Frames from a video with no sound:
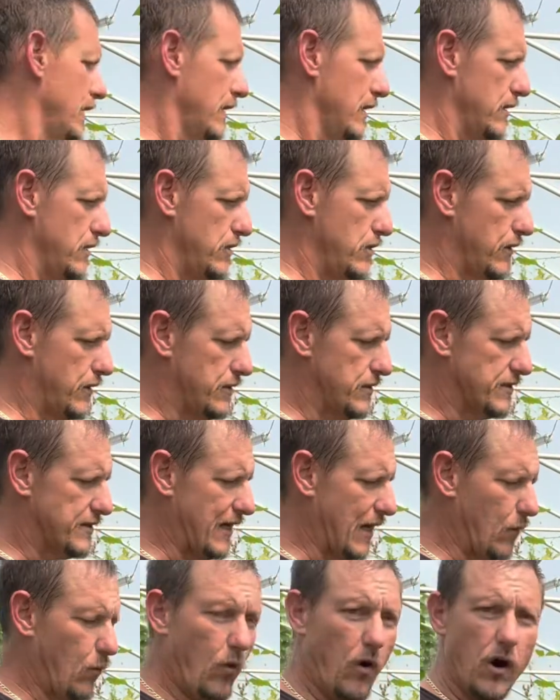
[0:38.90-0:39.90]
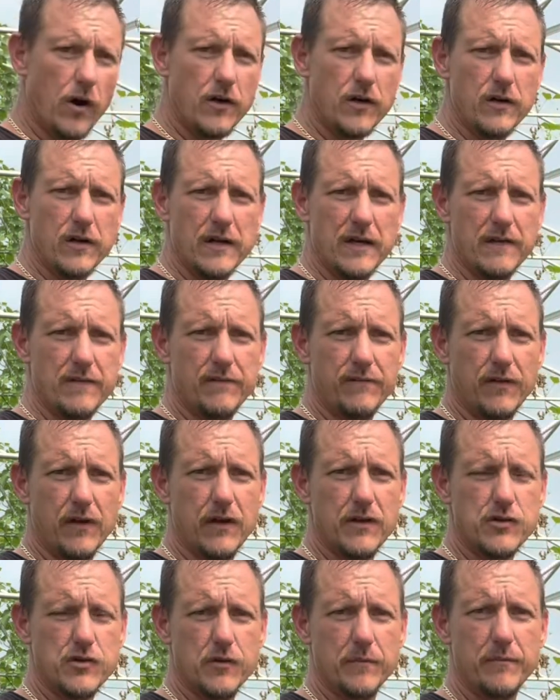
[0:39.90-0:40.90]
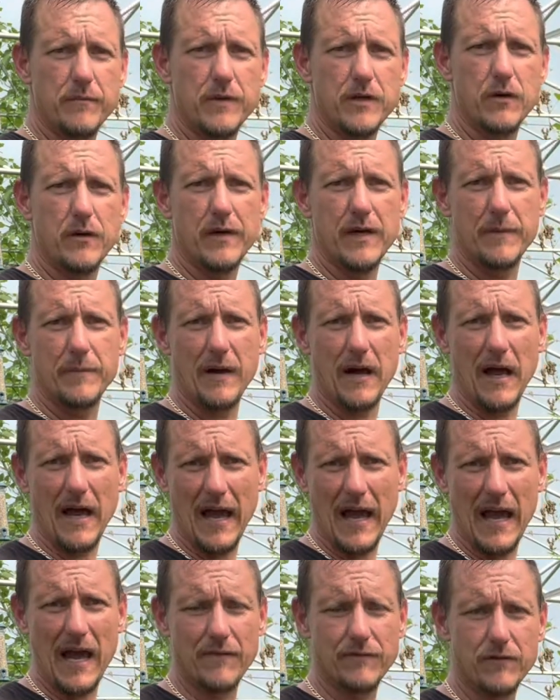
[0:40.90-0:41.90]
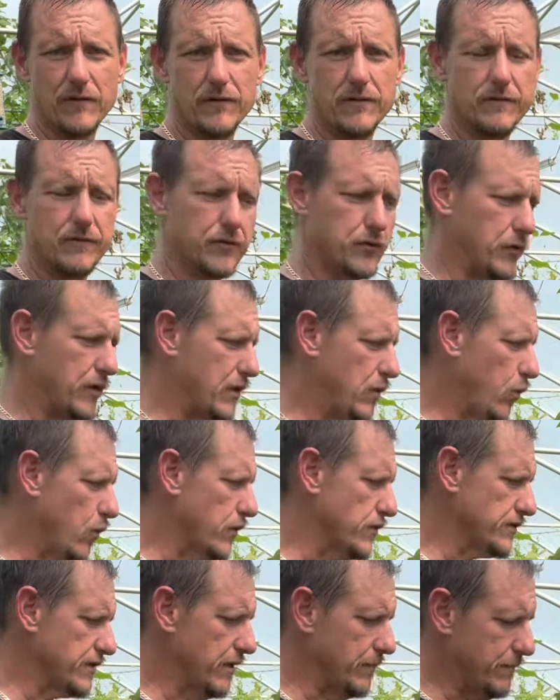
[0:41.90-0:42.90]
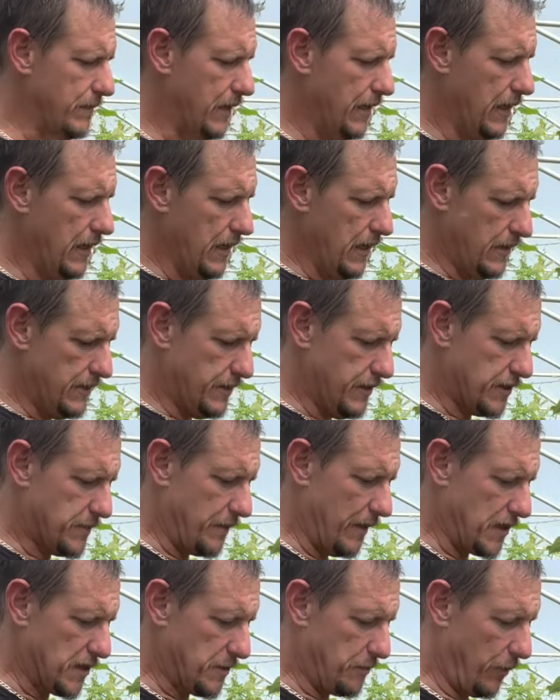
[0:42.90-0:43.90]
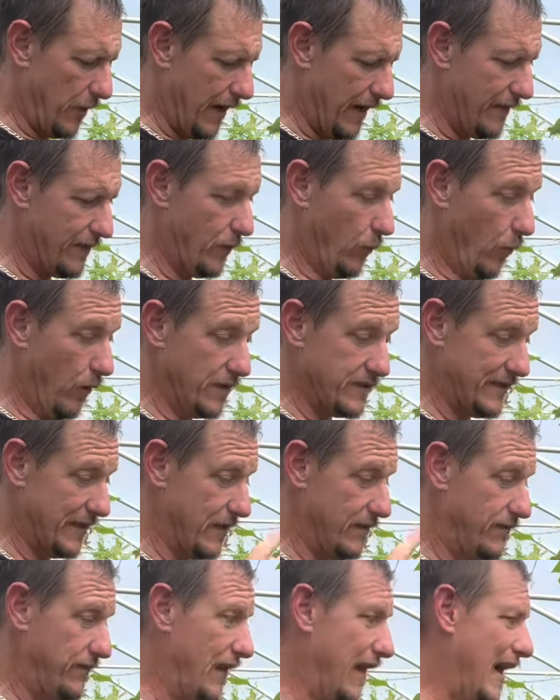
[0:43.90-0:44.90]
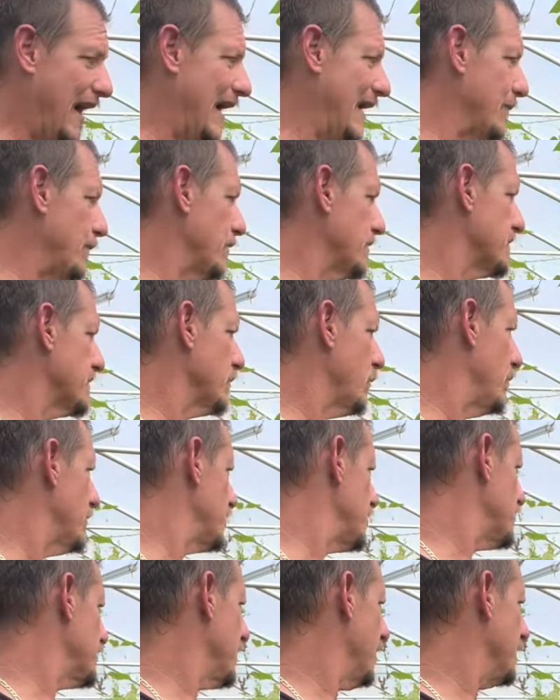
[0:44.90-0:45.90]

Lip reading: you can just take water and flush them. You'll get about half or 3/4 of them just by spraying the ones that are flying, which is the ones usually on